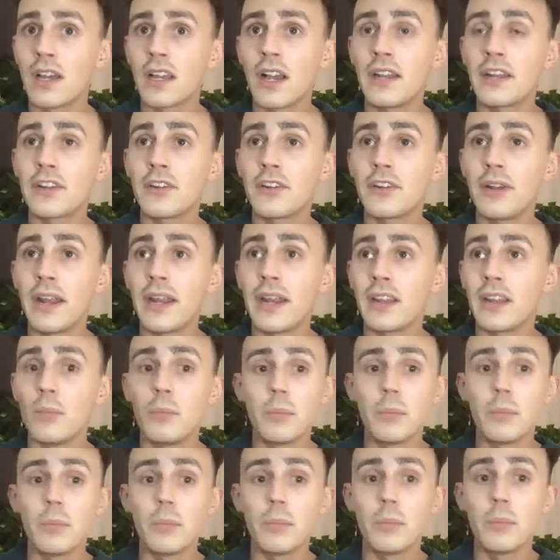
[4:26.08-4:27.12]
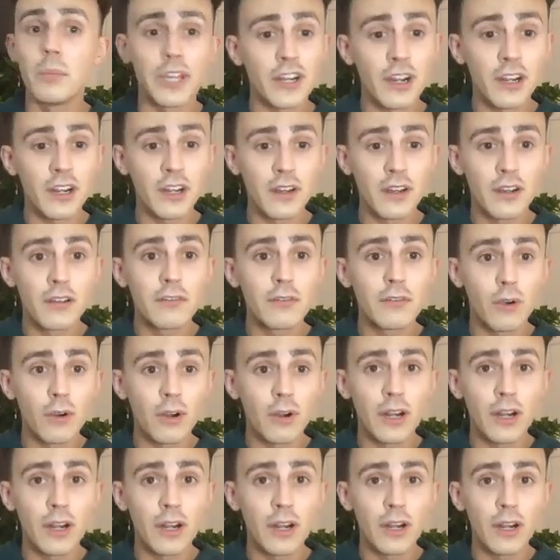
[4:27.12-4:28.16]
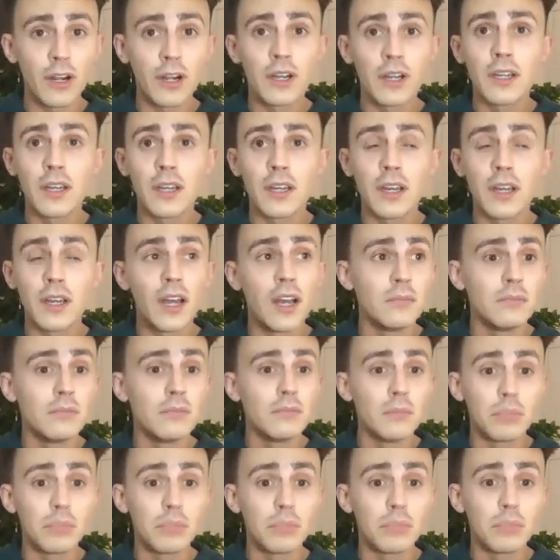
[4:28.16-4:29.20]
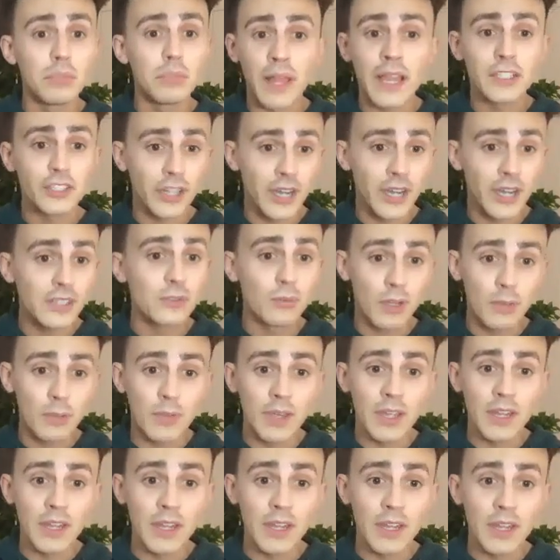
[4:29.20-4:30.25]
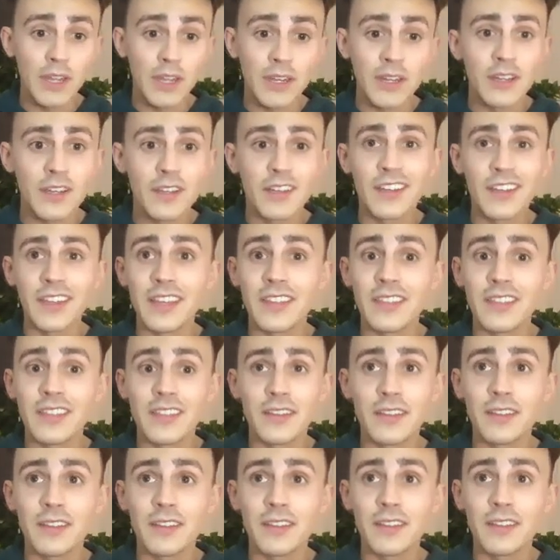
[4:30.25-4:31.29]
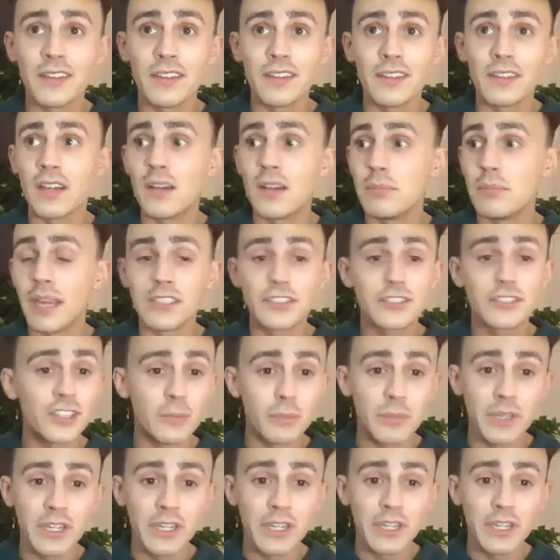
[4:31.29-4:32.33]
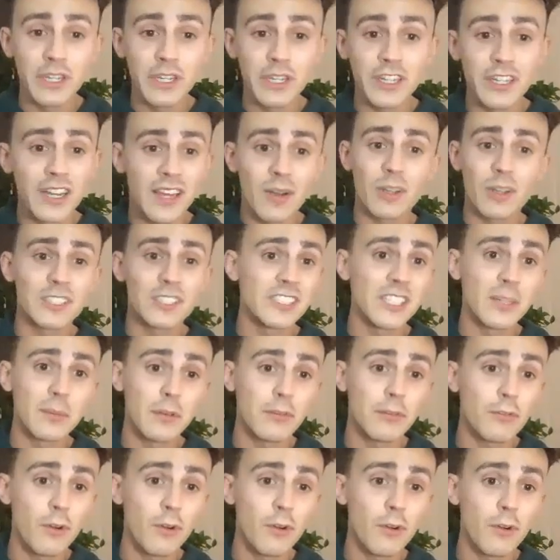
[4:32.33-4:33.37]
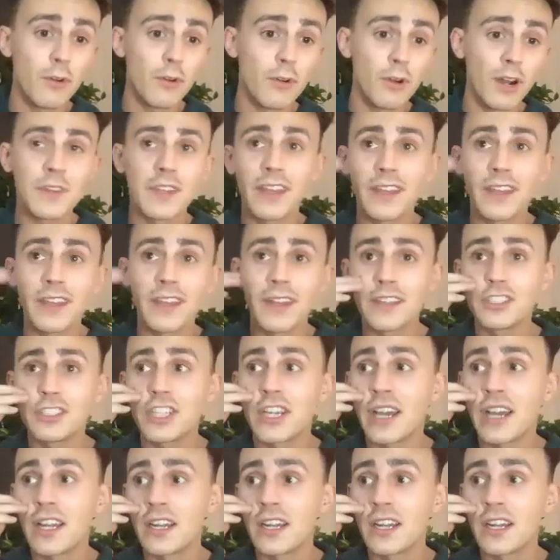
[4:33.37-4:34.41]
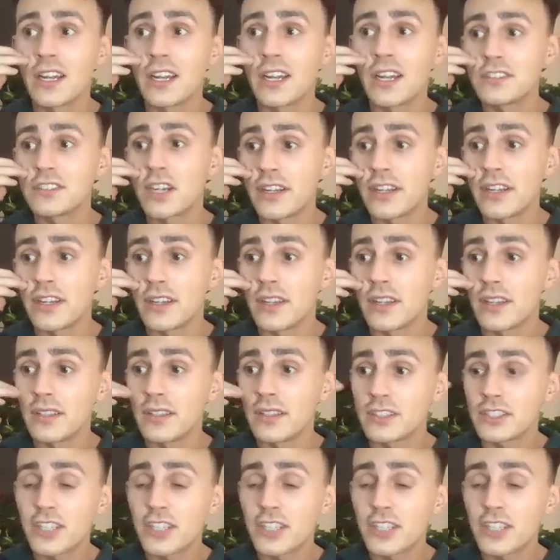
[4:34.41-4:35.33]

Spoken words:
kind of creating a mirror for Black trans women in mainstream media that wasn't there before. And I think she kind of started